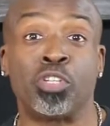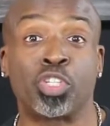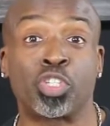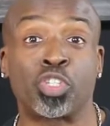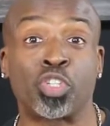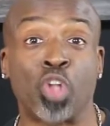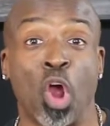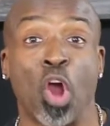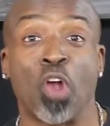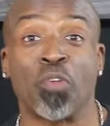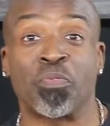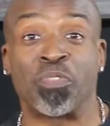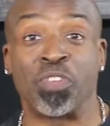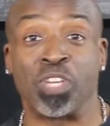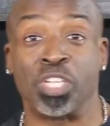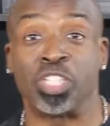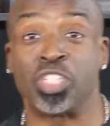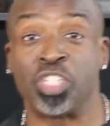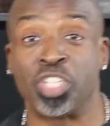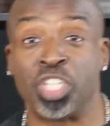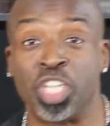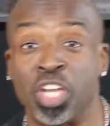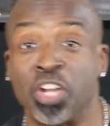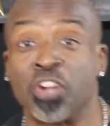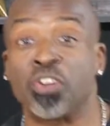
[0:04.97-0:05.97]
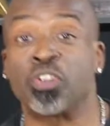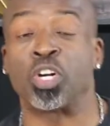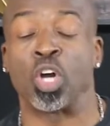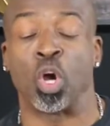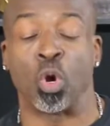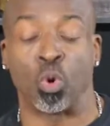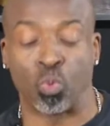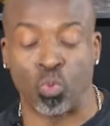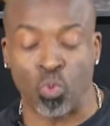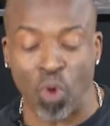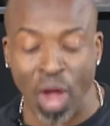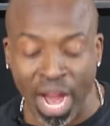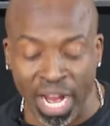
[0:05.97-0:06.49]
start this year
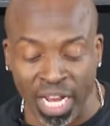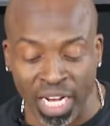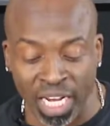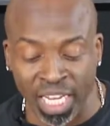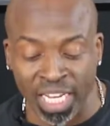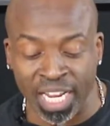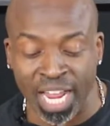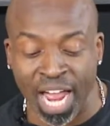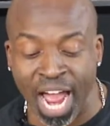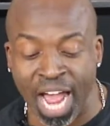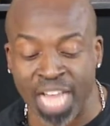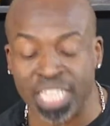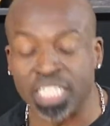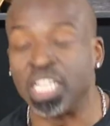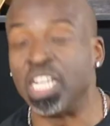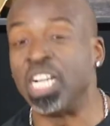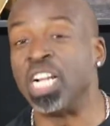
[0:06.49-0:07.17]
correctly, guys.